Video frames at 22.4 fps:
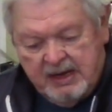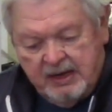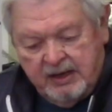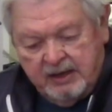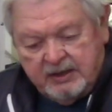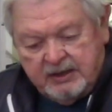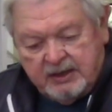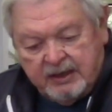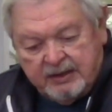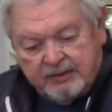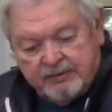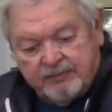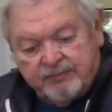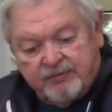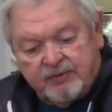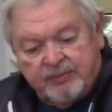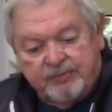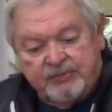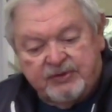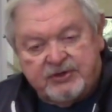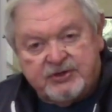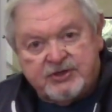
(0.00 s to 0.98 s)
cut
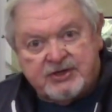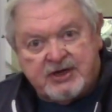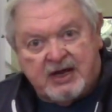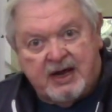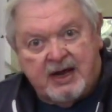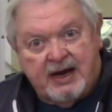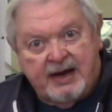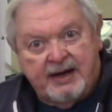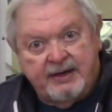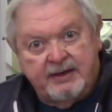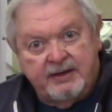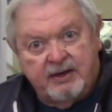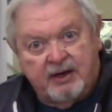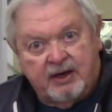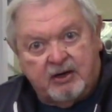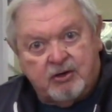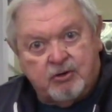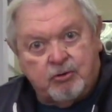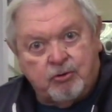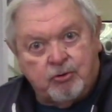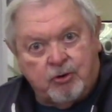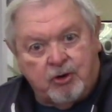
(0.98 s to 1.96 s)
from the side
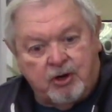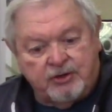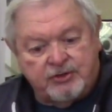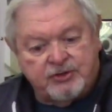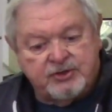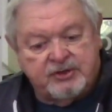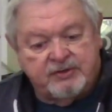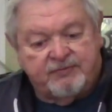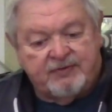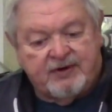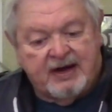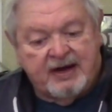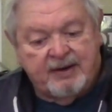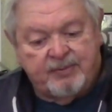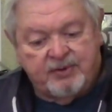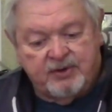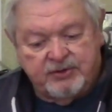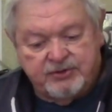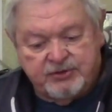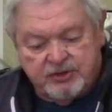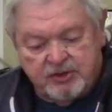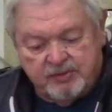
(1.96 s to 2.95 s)
across the
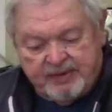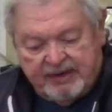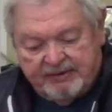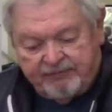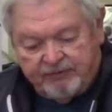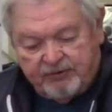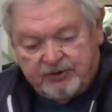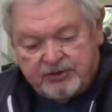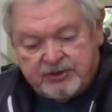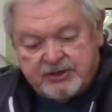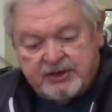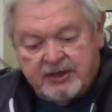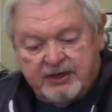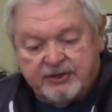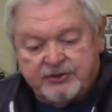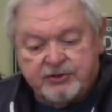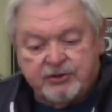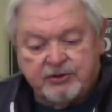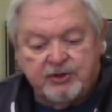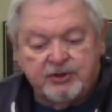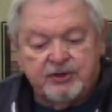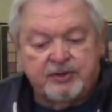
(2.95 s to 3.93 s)
fibers. So my first
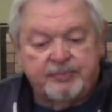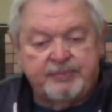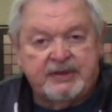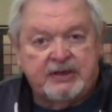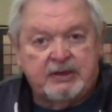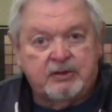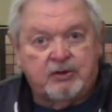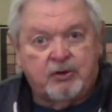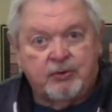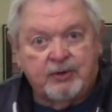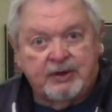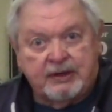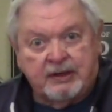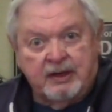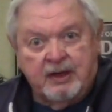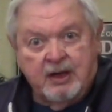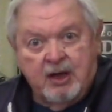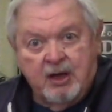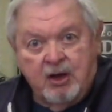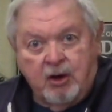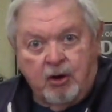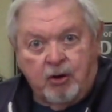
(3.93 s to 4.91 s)
cuts are going to be going
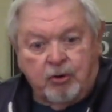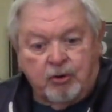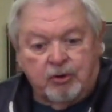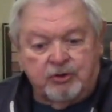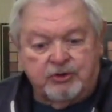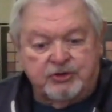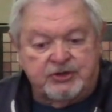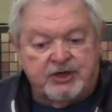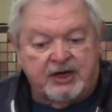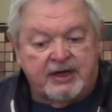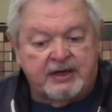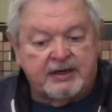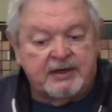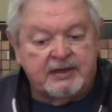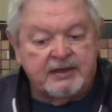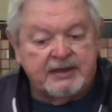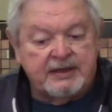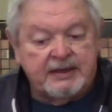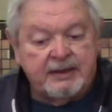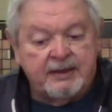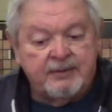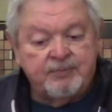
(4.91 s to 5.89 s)

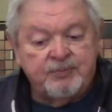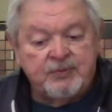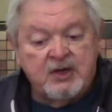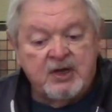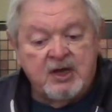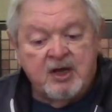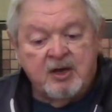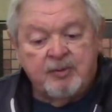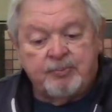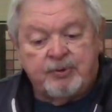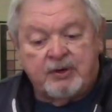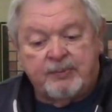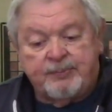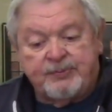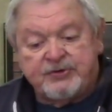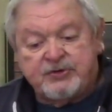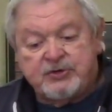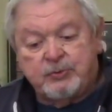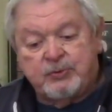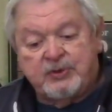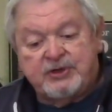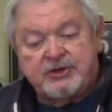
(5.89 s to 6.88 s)
horizontally,
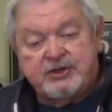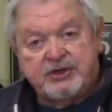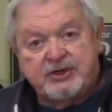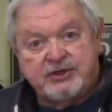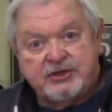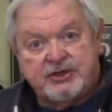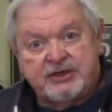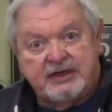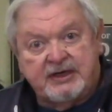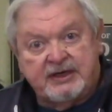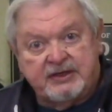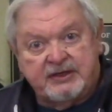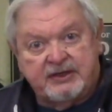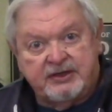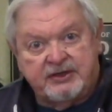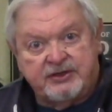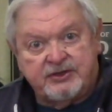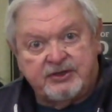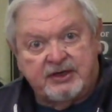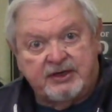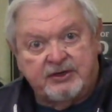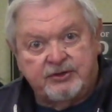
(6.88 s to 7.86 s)
purpose of which is to get
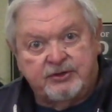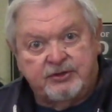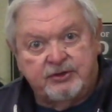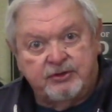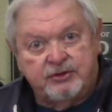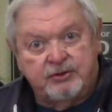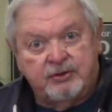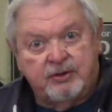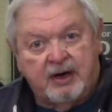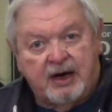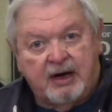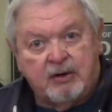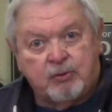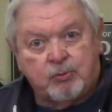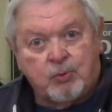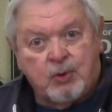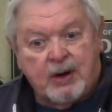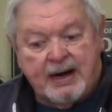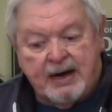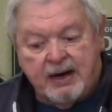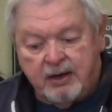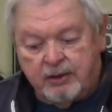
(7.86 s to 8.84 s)
this into a
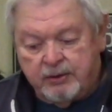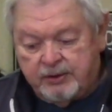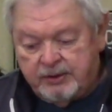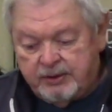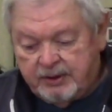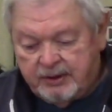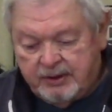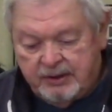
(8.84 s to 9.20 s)
round